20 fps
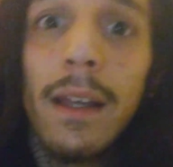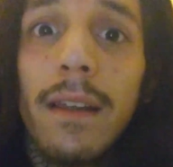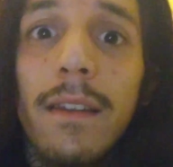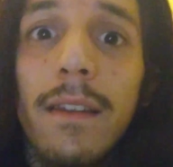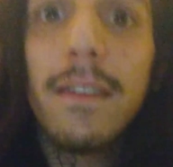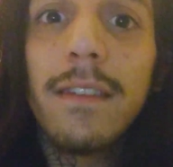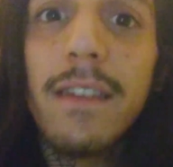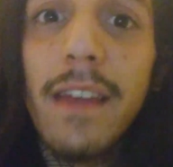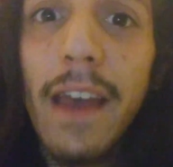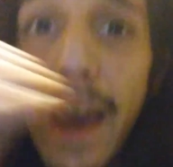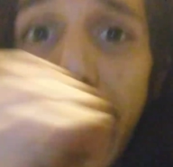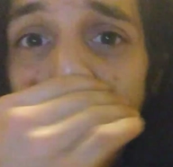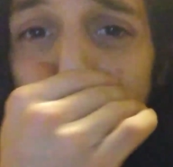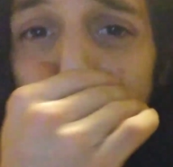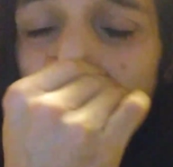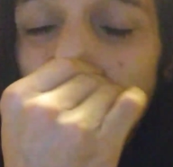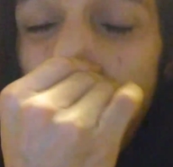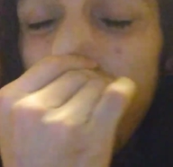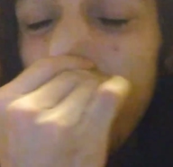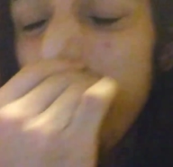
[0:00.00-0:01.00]

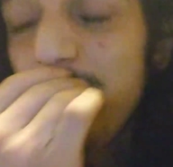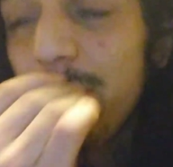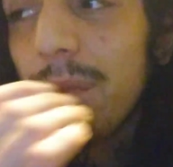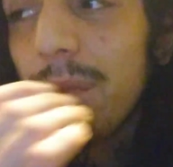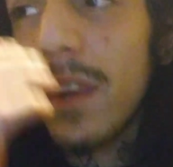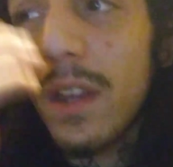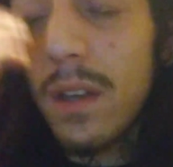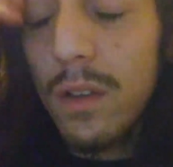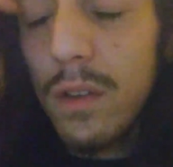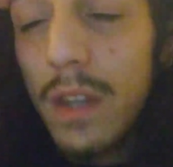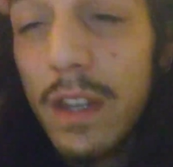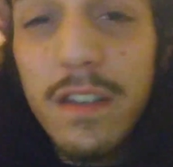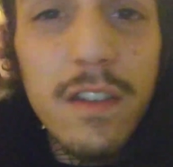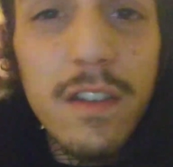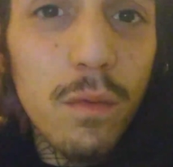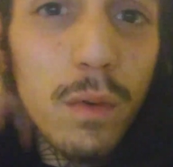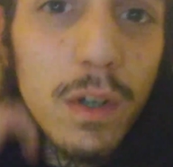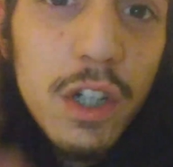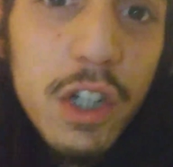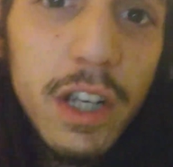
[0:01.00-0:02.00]
Say, this
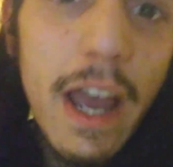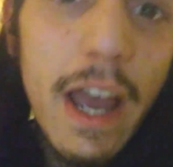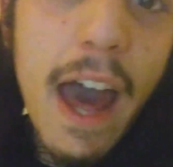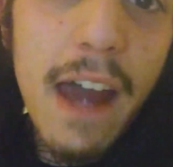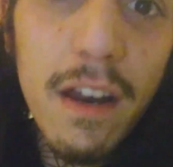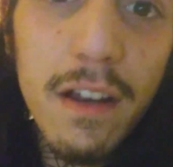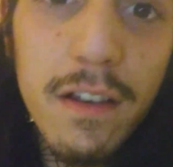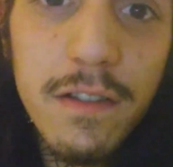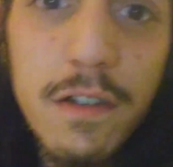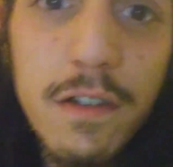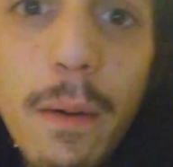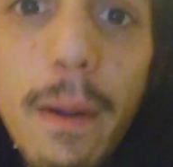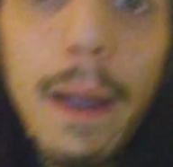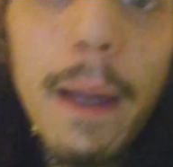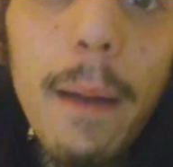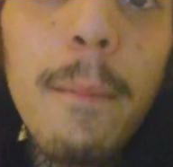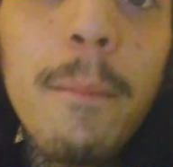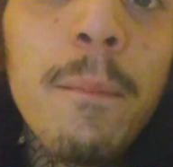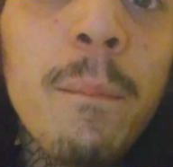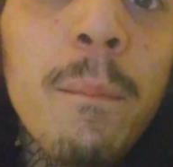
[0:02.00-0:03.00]
is what she had us doing.